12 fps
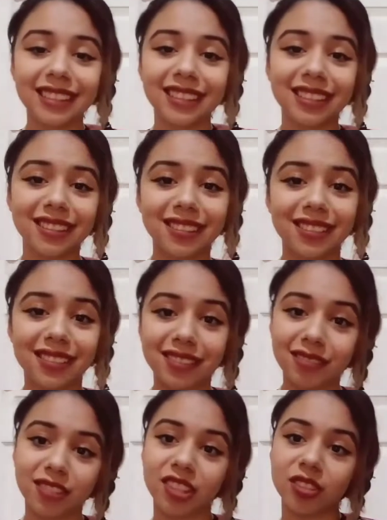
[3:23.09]
and just
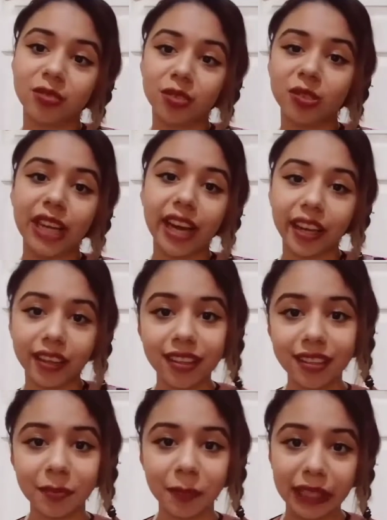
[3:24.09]
you die,
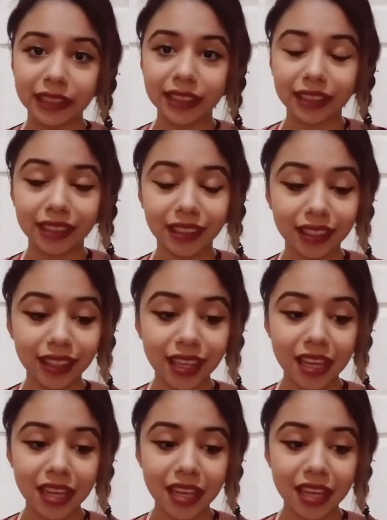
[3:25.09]
basically.